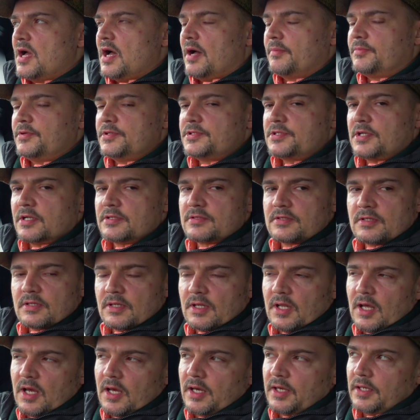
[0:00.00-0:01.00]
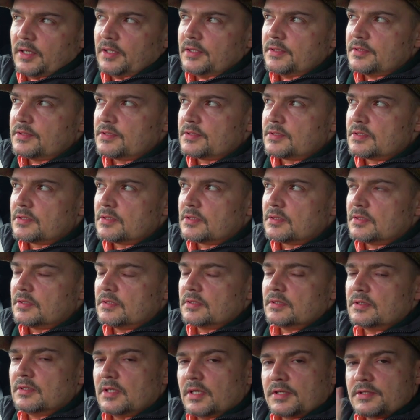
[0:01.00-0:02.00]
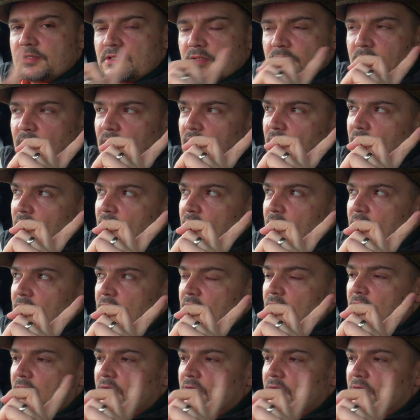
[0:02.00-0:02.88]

I'm just after the lights next to me here.